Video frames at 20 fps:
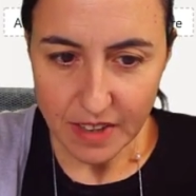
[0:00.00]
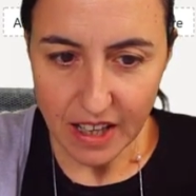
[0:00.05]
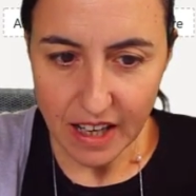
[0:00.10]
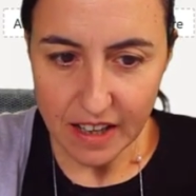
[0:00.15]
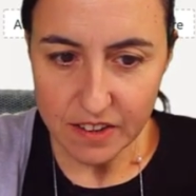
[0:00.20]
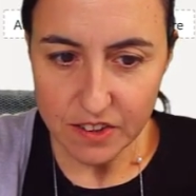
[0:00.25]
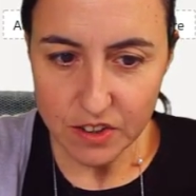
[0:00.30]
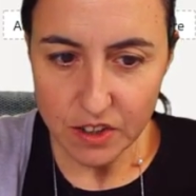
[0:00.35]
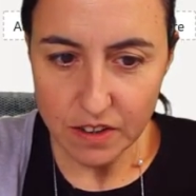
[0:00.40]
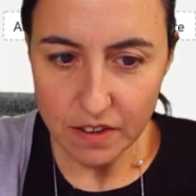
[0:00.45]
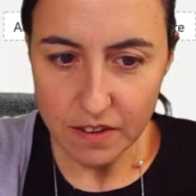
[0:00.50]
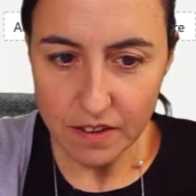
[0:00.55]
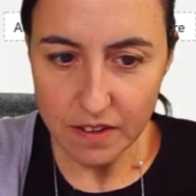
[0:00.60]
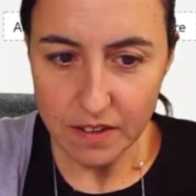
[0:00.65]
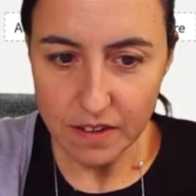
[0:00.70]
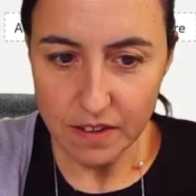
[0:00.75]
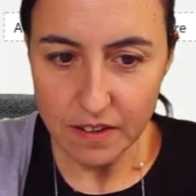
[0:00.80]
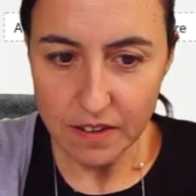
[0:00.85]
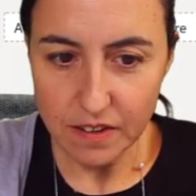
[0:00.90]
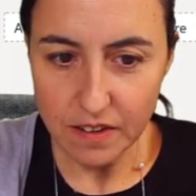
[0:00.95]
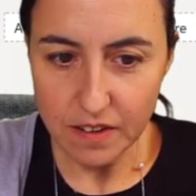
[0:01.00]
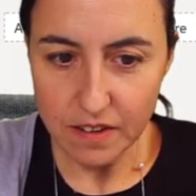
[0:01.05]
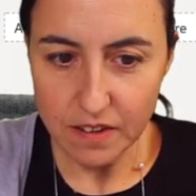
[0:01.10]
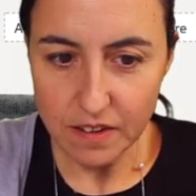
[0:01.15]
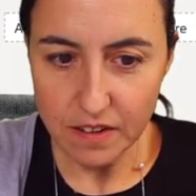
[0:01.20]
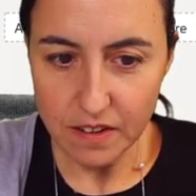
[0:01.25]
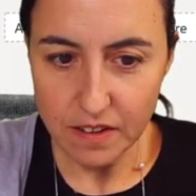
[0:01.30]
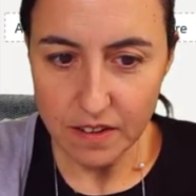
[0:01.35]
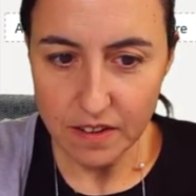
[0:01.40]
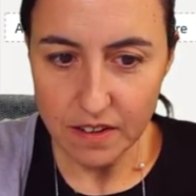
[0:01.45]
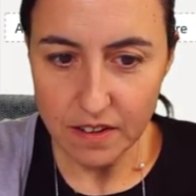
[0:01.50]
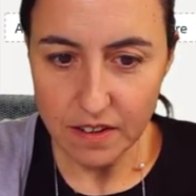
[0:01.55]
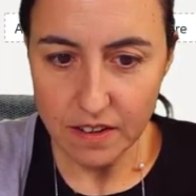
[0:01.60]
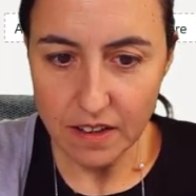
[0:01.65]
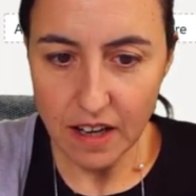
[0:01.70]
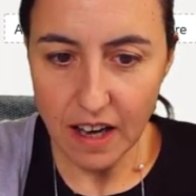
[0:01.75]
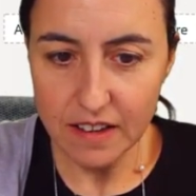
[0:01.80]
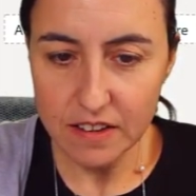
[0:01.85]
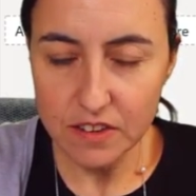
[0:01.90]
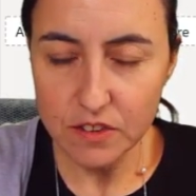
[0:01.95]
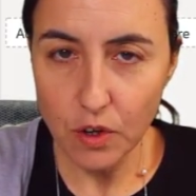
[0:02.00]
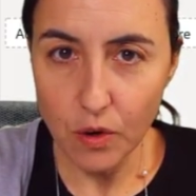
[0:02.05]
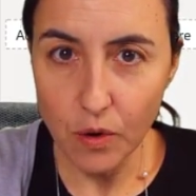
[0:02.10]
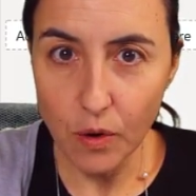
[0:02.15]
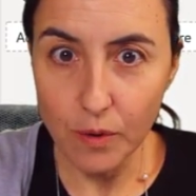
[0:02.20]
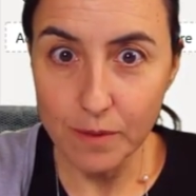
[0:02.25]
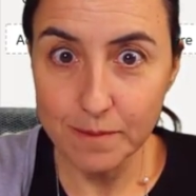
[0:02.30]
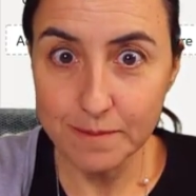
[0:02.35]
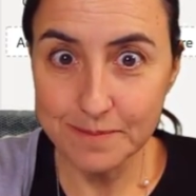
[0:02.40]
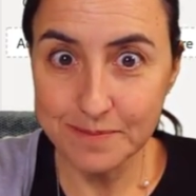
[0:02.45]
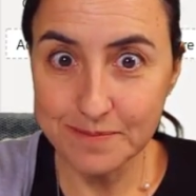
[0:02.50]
It's 9.2,